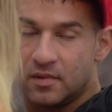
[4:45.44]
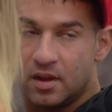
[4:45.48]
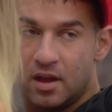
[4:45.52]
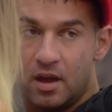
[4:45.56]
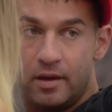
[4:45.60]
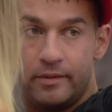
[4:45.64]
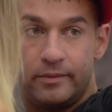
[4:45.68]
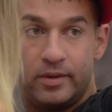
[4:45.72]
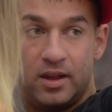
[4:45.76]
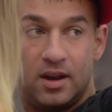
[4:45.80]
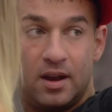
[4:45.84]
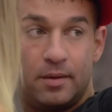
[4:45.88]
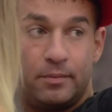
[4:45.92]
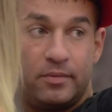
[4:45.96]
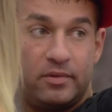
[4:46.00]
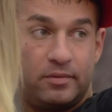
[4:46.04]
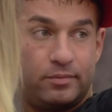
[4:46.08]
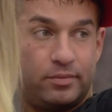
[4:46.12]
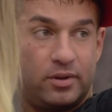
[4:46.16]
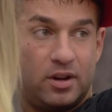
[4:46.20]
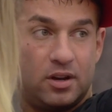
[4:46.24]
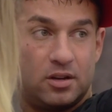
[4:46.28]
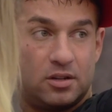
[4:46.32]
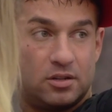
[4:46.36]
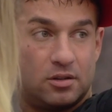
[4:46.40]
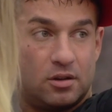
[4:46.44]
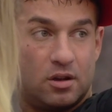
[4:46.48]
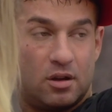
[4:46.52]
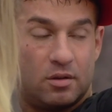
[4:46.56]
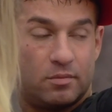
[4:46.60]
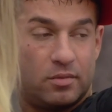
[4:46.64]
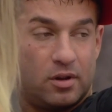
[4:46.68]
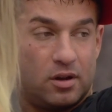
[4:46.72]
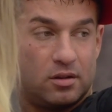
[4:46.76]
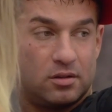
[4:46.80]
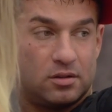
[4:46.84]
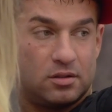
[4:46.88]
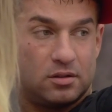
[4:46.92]
I mean, I'm a pretty strong
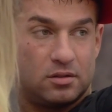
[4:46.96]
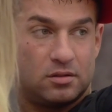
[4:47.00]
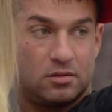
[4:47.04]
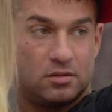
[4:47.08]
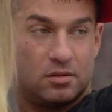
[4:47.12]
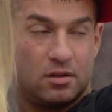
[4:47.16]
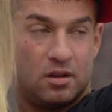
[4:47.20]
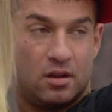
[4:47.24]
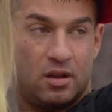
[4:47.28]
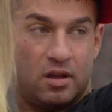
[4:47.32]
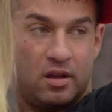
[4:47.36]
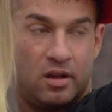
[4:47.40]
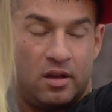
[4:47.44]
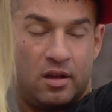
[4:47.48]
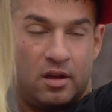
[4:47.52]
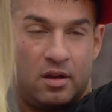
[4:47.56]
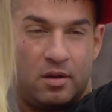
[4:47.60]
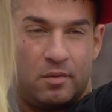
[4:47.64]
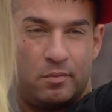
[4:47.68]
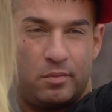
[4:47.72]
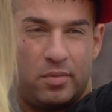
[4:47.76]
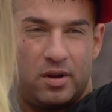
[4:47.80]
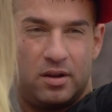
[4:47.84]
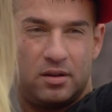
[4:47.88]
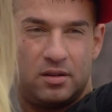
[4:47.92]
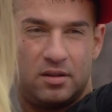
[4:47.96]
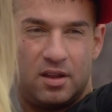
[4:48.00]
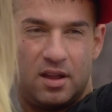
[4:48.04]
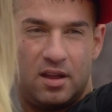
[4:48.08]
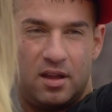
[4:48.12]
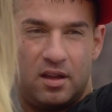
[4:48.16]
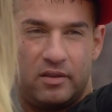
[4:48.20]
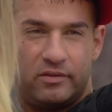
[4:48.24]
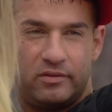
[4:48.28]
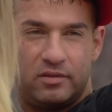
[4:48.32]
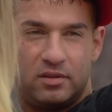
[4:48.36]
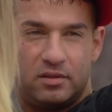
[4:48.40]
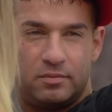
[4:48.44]
person, but
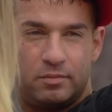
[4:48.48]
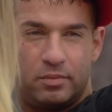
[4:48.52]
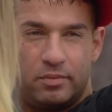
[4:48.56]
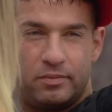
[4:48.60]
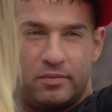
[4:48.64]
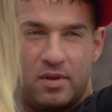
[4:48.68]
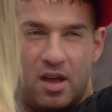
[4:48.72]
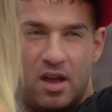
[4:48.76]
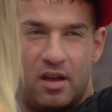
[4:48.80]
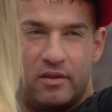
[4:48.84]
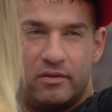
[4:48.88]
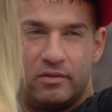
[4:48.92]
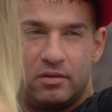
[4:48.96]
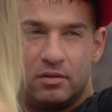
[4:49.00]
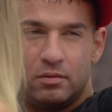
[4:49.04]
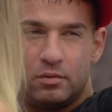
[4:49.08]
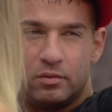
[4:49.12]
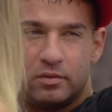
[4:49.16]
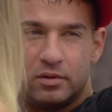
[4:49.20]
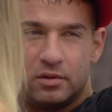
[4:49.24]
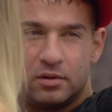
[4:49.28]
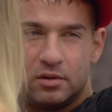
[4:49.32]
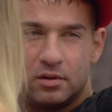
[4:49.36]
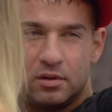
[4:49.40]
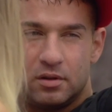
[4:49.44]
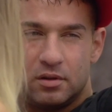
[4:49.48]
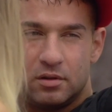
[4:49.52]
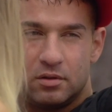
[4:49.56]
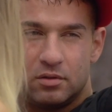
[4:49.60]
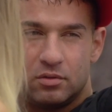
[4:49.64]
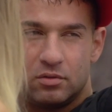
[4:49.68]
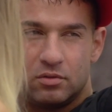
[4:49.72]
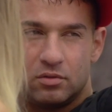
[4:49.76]
everyone...